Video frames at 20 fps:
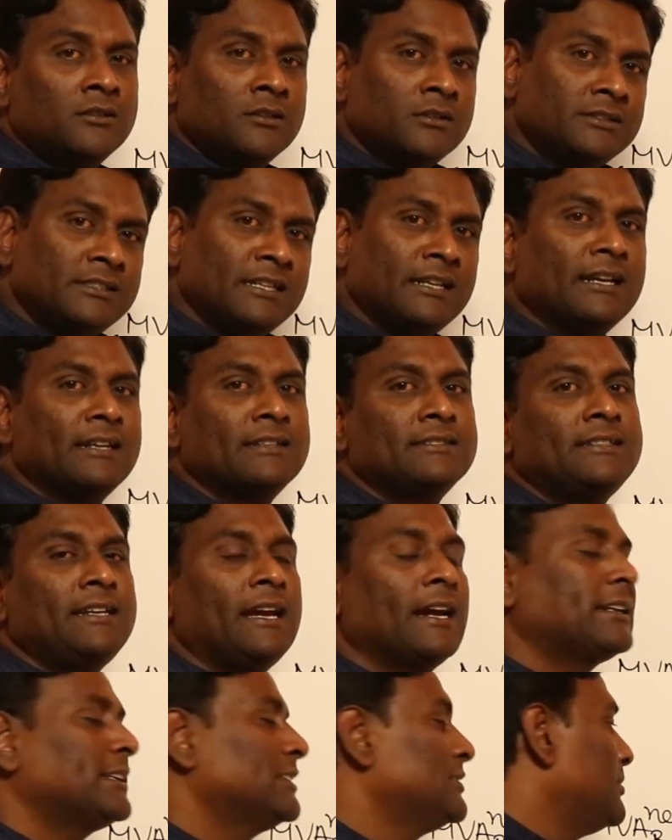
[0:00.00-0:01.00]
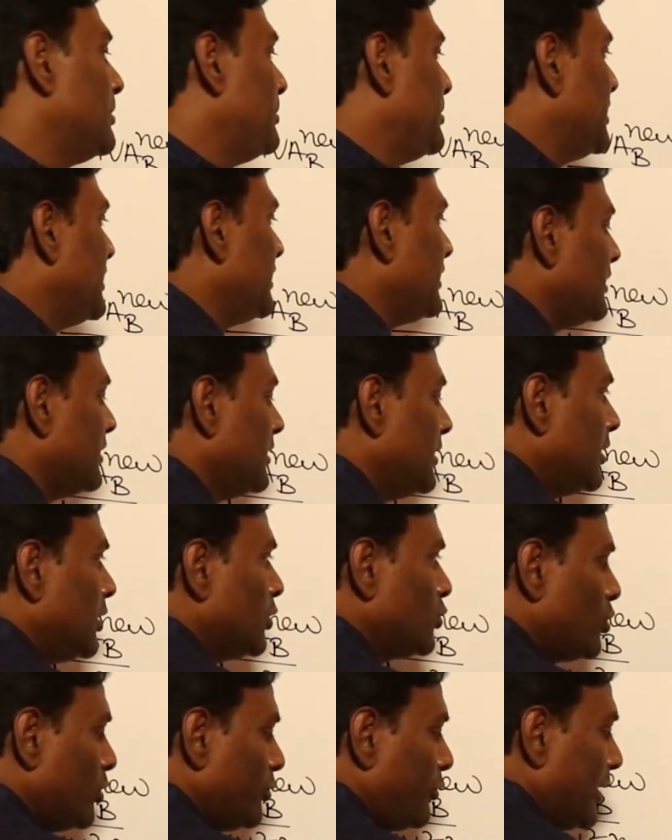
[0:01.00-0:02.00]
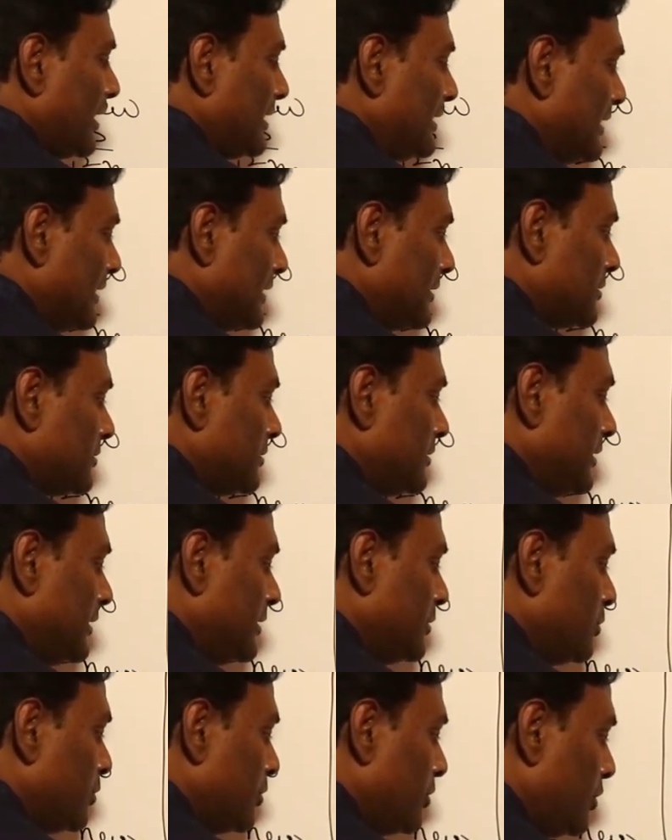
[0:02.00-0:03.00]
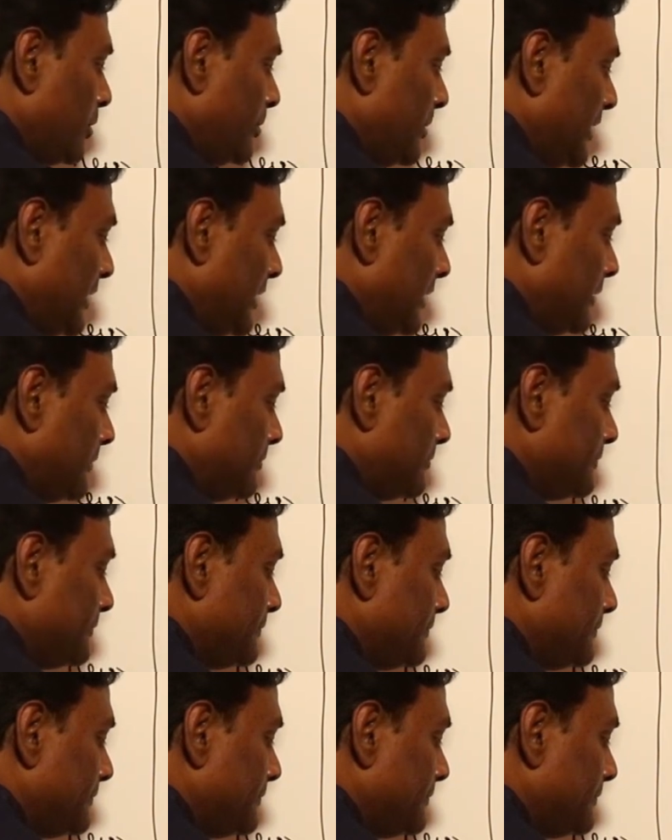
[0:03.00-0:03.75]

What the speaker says: synchronous reactance will be there. So for this, it is going to be